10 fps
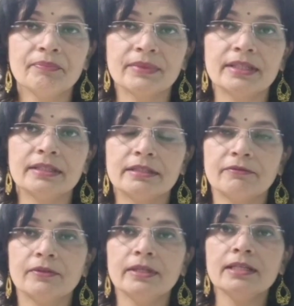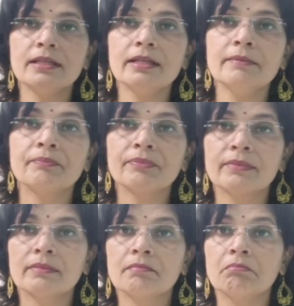then definitely
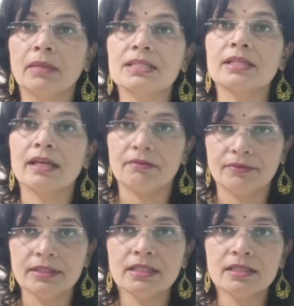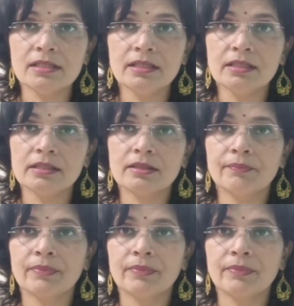much effort is needed